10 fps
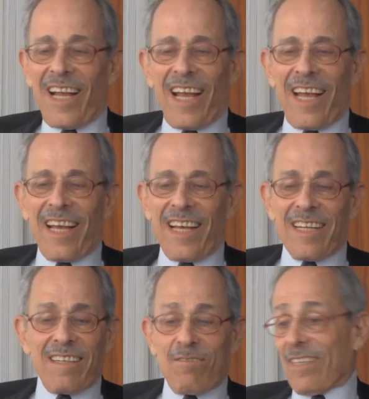
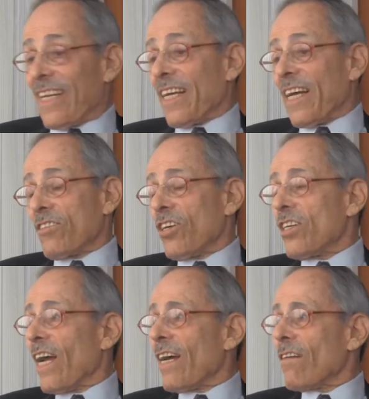And when I got
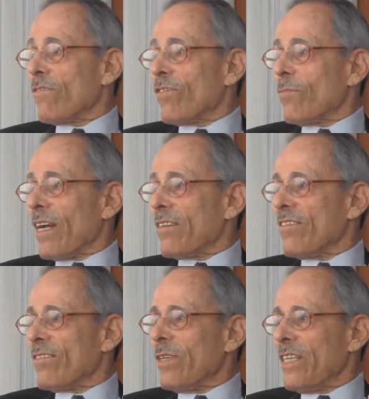turned down for my
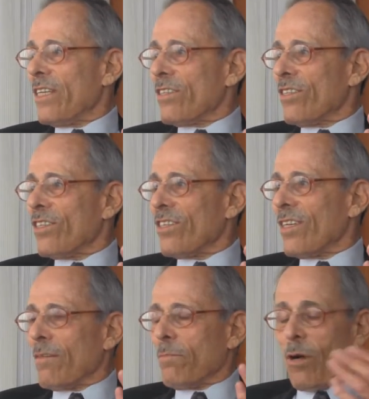Swedish
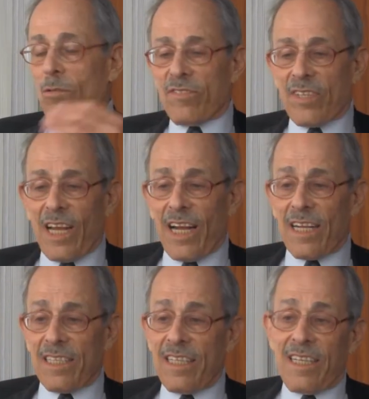
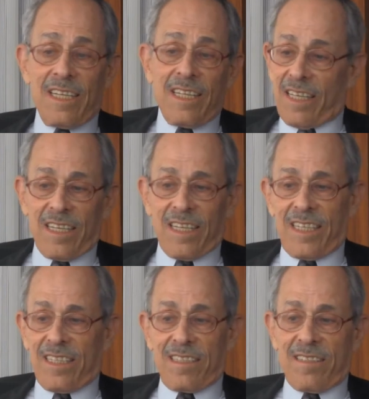postdoc,
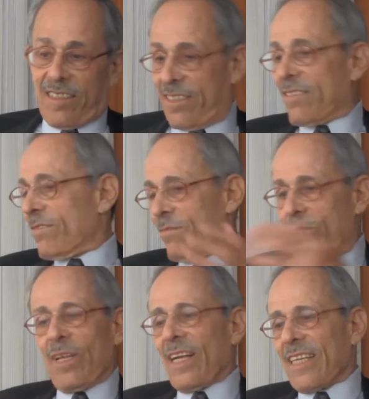I
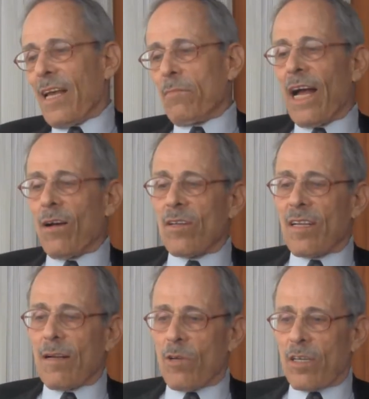came down and
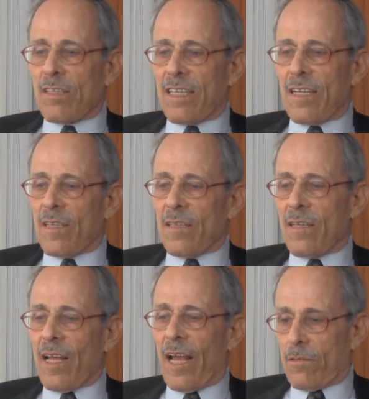I worked
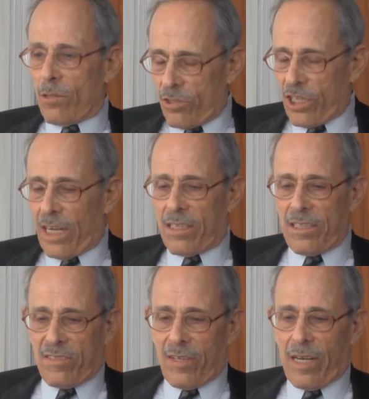in Andrew
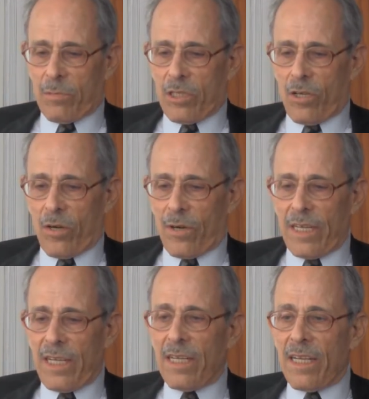Shalley's laboratory.